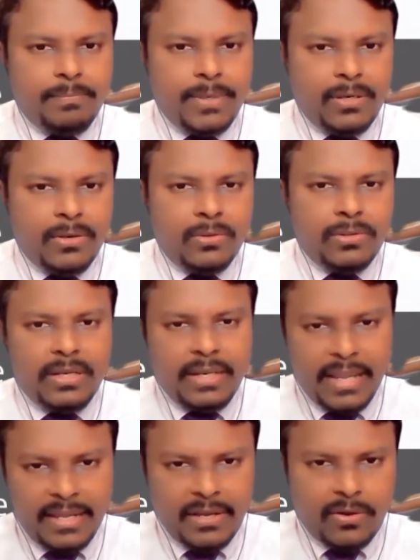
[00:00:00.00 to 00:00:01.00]
below the
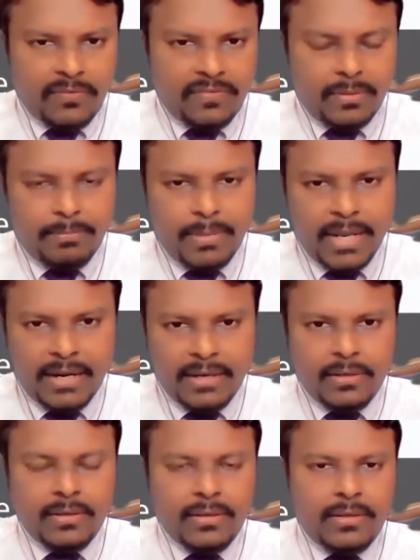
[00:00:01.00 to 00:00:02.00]
neck of the
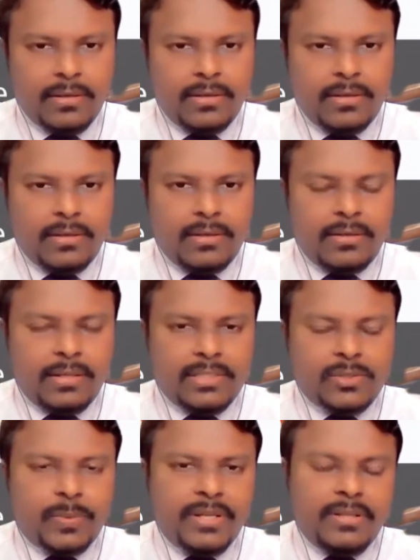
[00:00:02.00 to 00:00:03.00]
bladder.
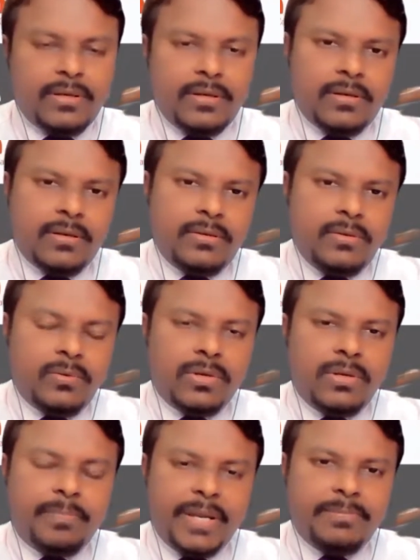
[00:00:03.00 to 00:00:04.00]
That's where the
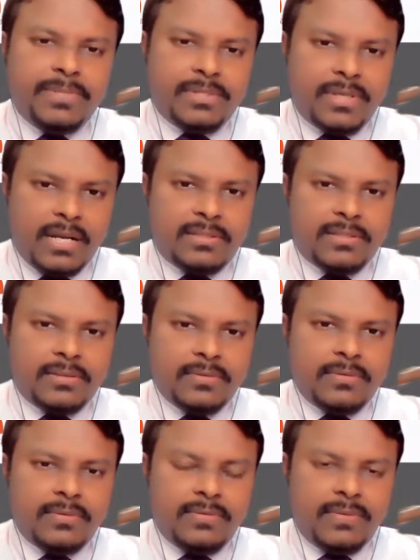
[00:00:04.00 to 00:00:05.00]
urine pipe starts,
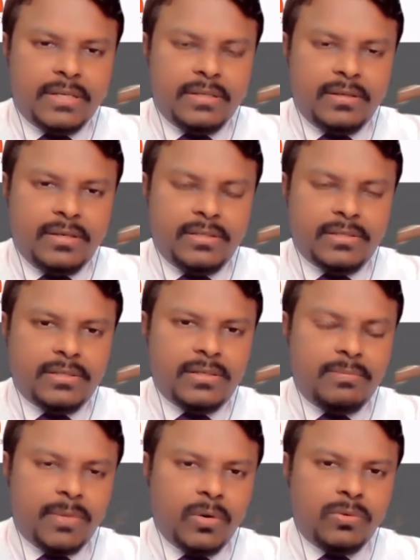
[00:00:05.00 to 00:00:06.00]
where the
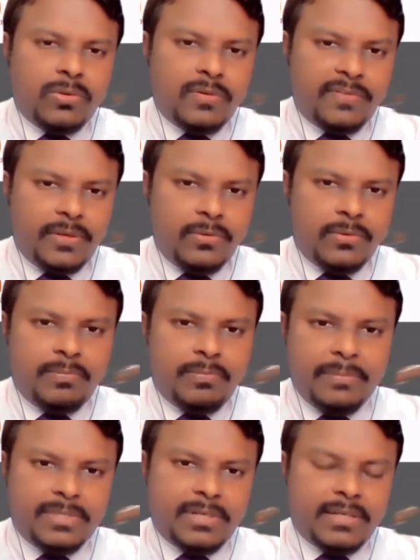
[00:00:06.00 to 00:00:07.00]
internal mouth of the urine
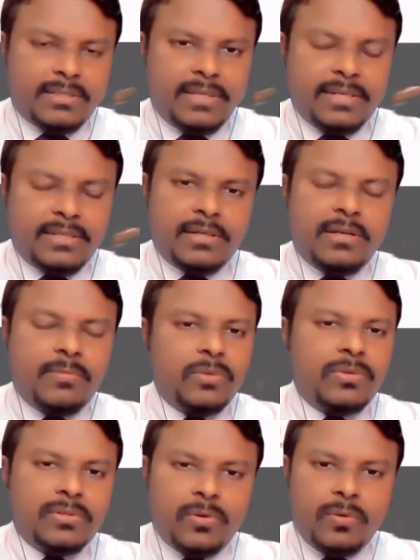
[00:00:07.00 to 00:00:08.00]
pipe starts. The external
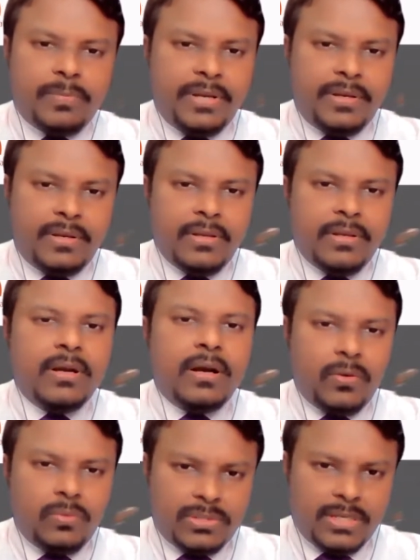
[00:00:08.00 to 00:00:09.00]
mouth is opening
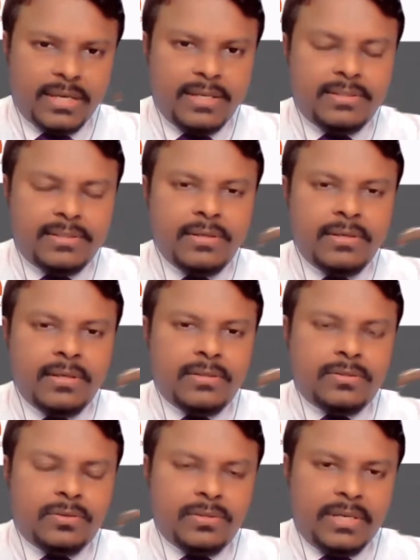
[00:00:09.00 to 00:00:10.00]
outside.
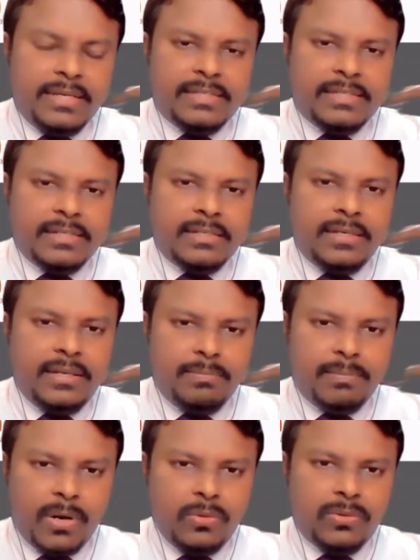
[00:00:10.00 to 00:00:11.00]
So the internal
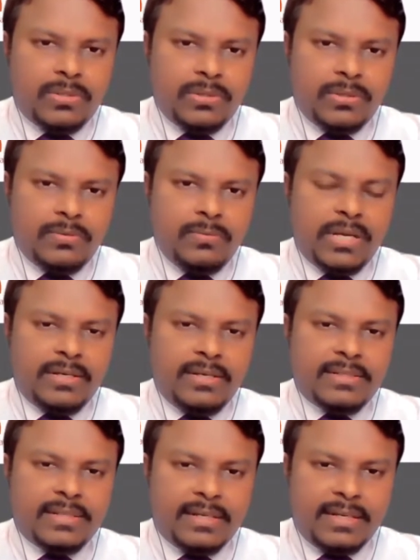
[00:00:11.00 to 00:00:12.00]
mouth, where
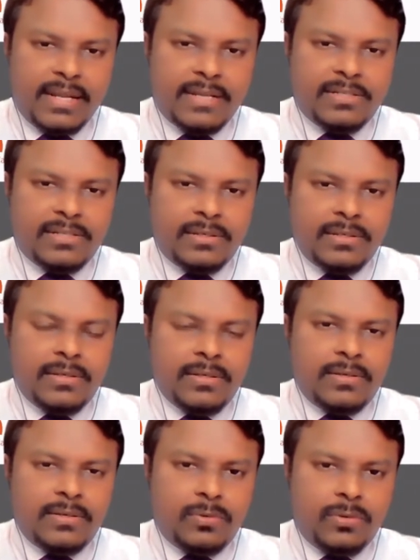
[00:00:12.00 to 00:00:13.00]
it is attached
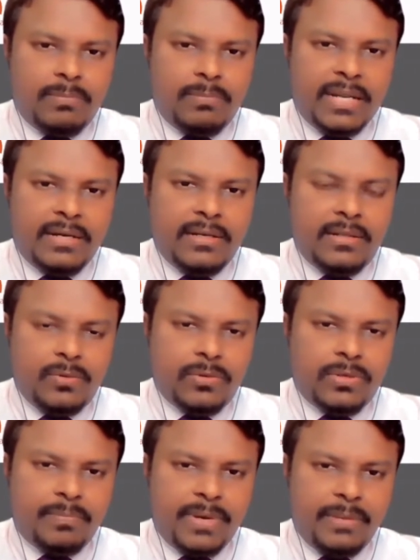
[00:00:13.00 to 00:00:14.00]
to the bladder, the
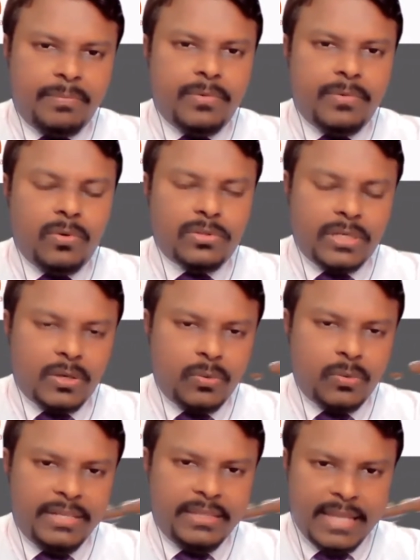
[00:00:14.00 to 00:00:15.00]
urine pipe, or
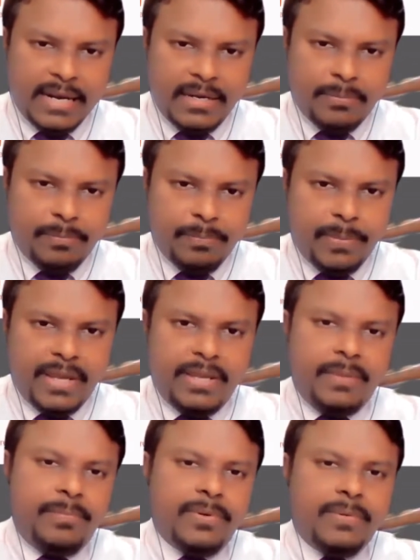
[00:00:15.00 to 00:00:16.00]
surrounding that
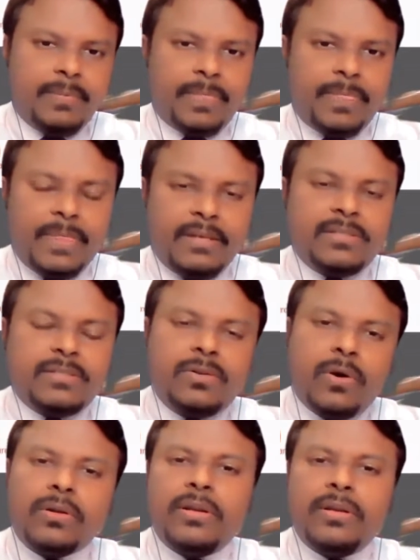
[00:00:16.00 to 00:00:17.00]
pipe, there is an
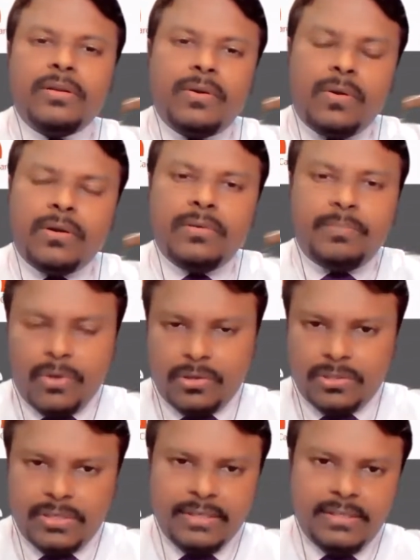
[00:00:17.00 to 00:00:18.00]
organ called
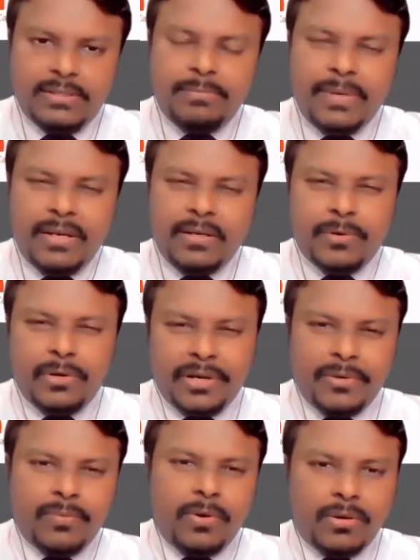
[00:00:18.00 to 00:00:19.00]
prostate. This is a male
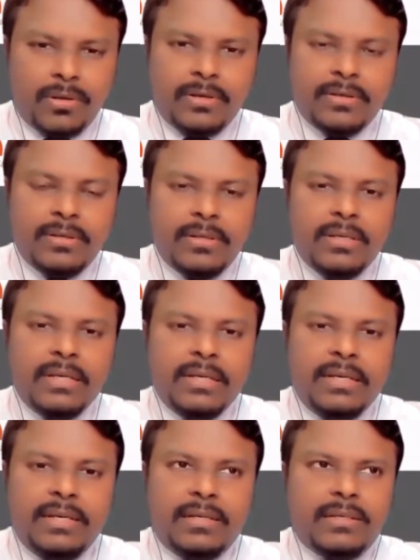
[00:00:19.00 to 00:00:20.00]
reproductive organ.
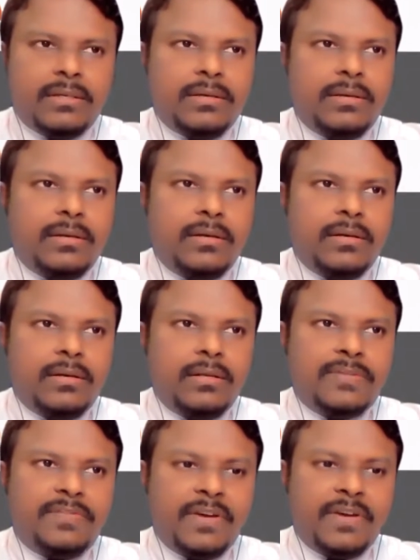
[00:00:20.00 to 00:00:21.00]

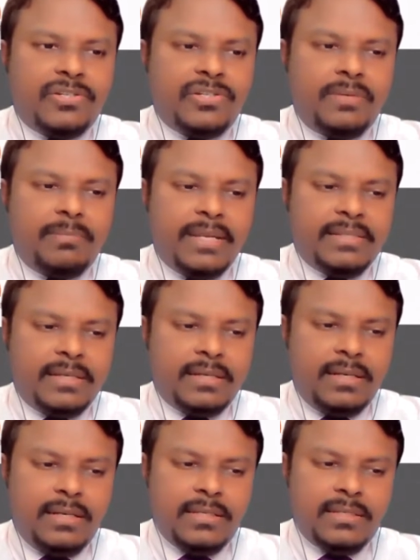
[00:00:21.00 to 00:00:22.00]
Its function
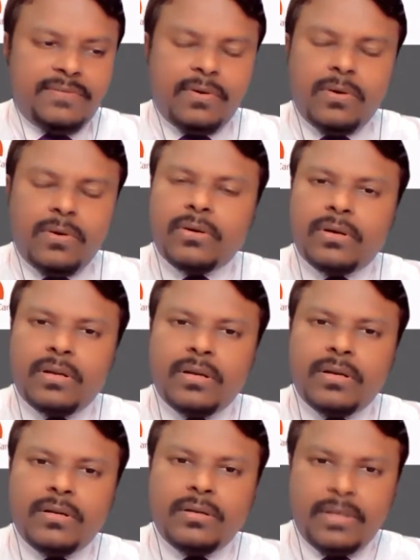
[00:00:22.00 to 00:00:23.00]
basically is
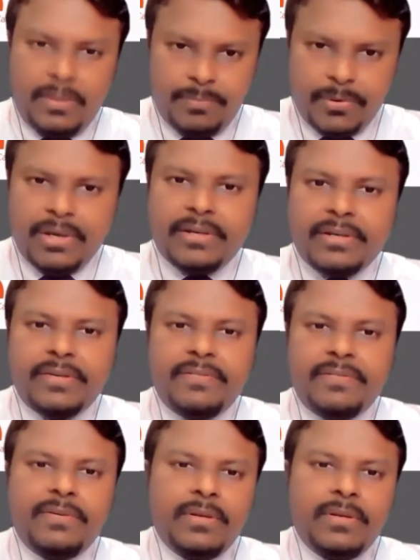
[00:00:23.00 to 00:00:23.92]
for reproductive